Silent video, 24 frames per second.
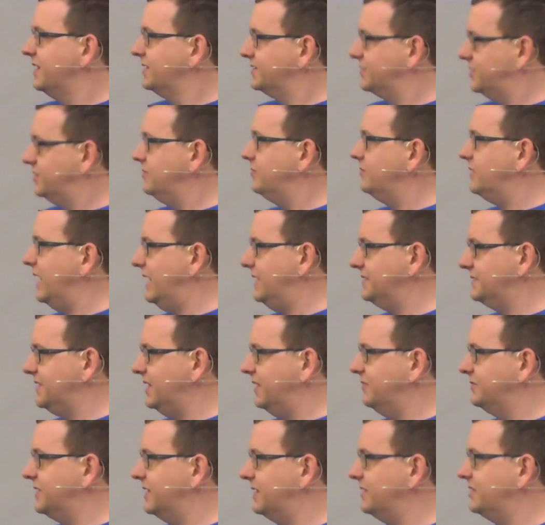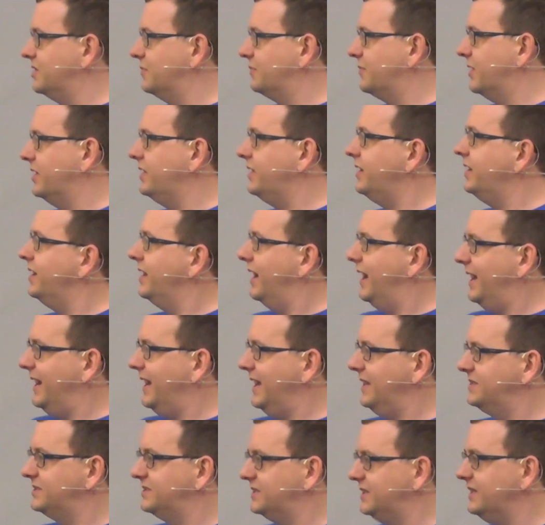So you settle down in your bunk, and
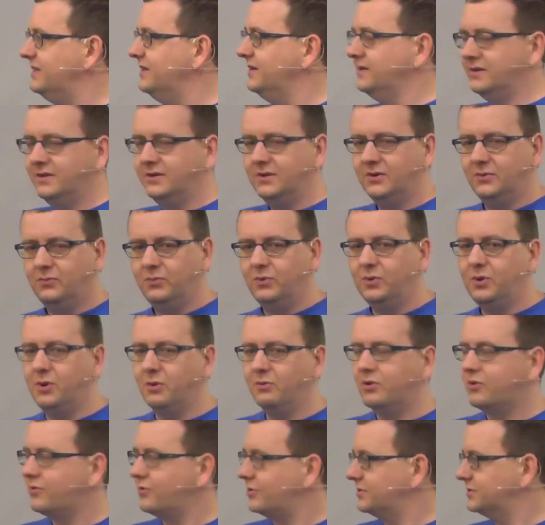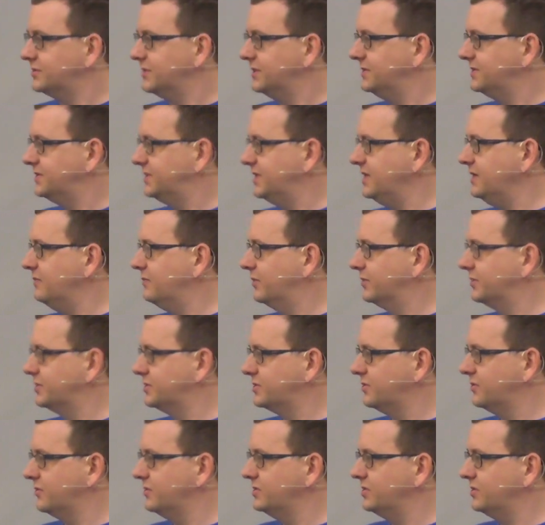actually, we'll go across and see what the
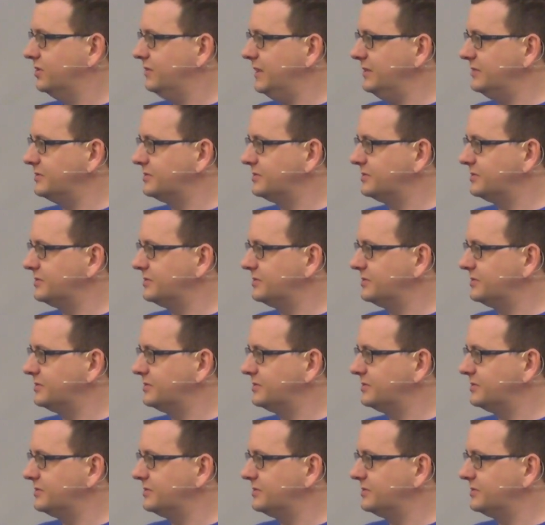story's all about.